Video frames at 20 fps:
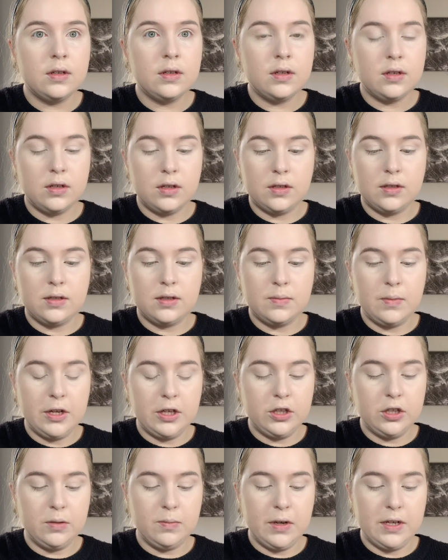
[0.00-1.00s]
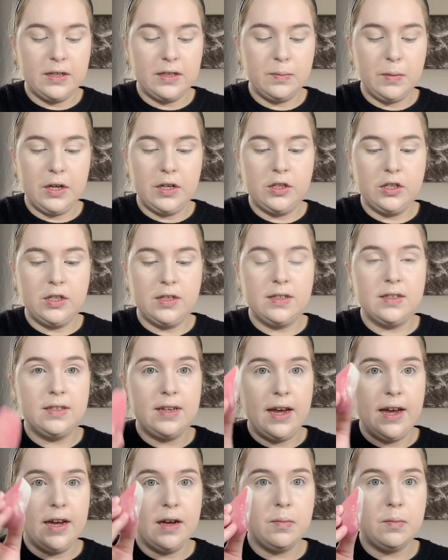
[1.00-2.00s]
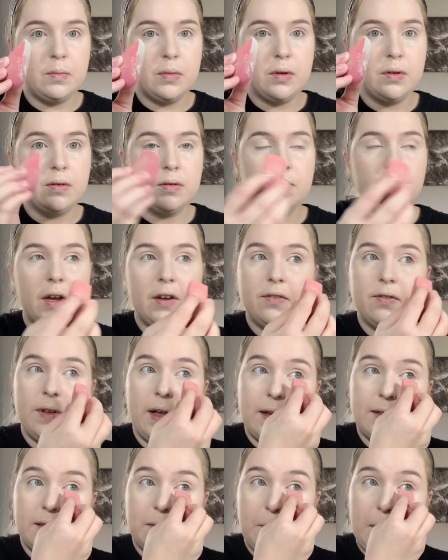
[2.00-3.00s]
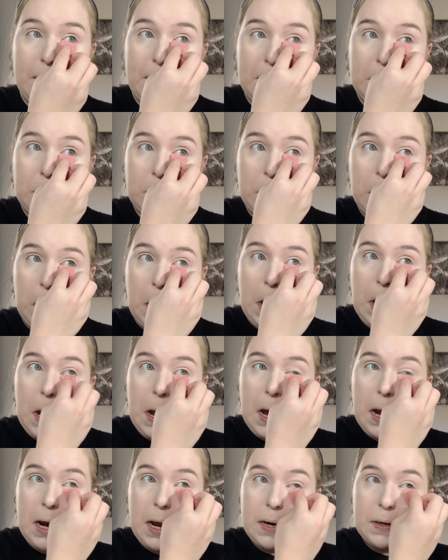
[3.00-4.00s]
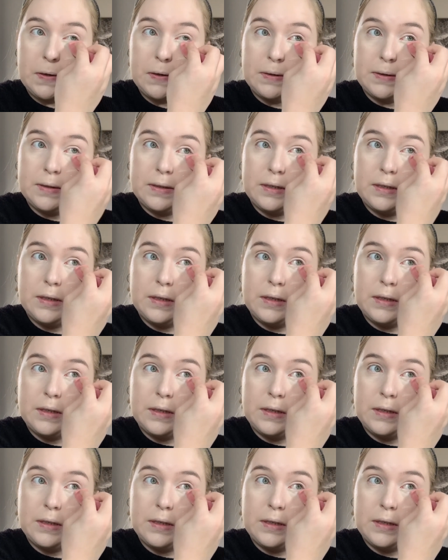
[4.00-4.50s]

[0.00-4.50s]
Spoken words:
Just make sure my sponge is damp, my flat sponge, and I just